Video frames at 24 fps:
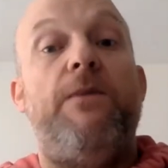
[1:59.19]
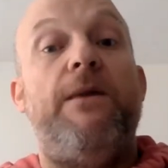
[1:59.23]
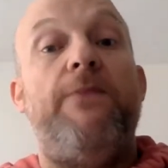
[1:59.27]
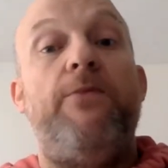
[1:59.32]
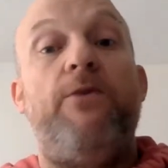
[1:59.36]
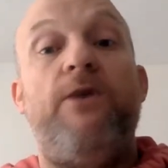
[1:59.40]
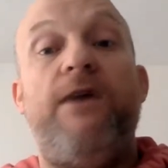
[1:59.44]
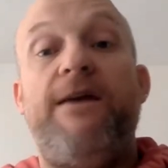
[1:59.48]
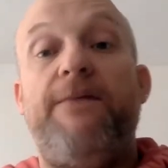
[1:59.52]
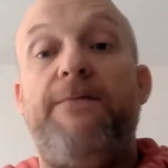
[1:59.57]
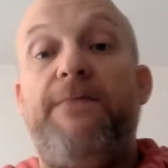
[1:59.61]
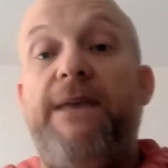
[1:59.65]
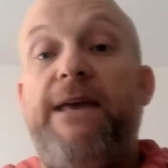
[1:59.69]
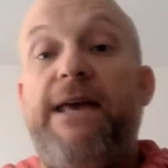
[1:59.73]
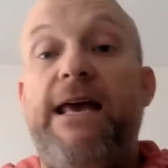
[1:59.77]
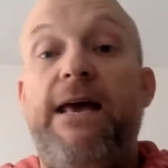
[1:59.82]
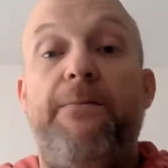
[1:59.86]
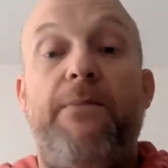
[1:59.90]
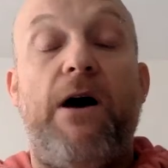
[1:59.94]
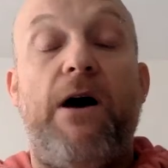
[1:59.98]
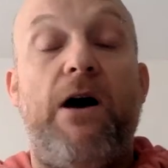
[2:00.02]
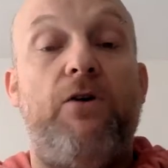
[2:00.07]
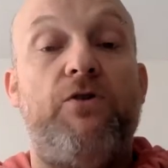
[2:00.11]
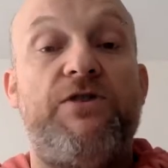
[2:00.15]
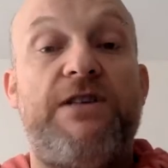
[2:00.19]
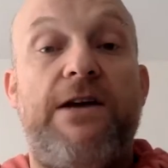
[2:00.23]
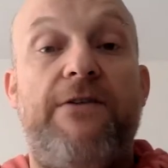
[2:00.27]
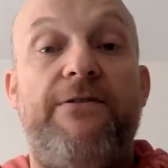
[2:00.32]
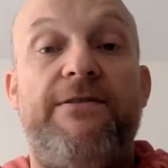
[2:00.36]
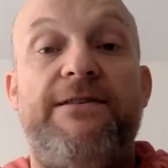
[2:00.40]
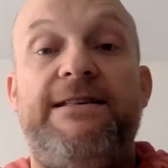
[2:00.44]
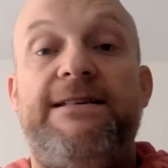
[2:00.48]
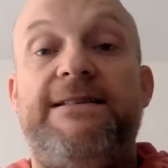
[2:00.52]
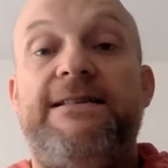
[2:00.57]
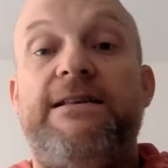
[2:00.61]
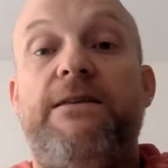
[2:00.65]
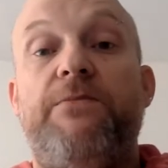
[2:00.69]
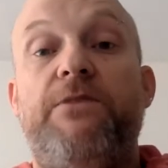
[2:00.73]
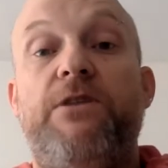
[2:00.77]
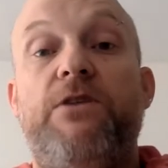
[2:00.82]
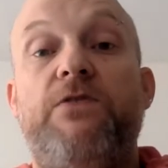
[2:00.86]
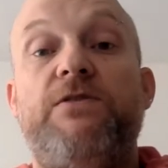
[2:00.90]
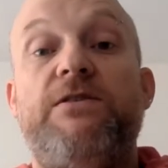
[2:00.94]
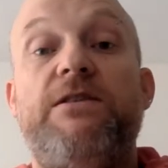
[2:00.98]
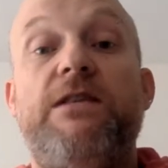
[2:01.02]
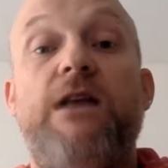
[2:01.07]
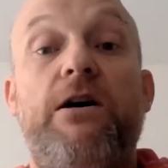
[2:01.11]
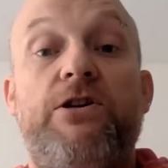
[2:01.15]
people being by austerity, some of
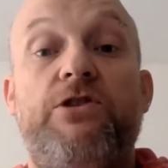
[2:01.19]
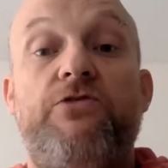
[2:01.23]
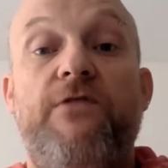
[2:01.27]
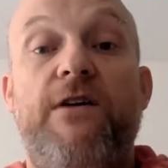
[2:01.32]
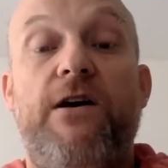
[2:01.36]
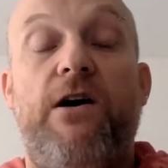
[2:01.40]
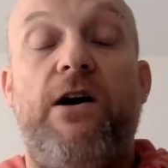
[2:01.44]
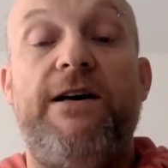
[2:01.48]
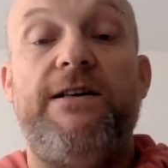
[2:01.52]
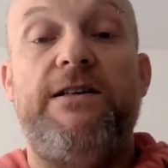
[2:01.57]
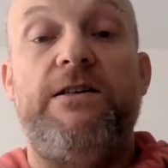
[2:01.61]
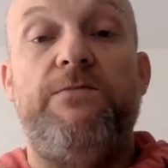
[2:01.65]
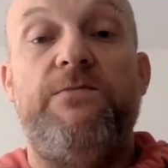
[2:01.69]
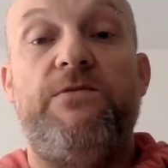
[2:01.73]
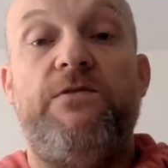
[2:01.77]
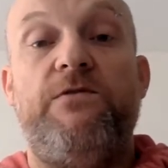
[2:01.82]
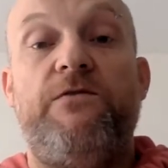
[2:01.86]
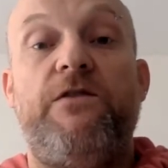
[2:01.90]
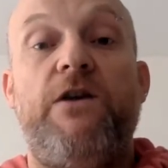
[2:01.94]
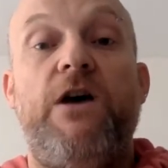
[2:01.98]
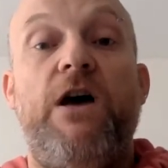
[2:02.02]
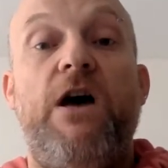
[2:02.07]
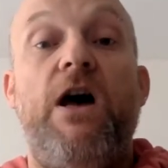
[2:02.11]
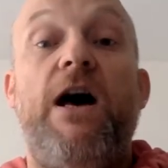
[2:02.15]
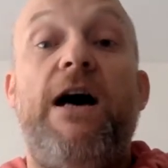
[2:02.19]
those luxury items of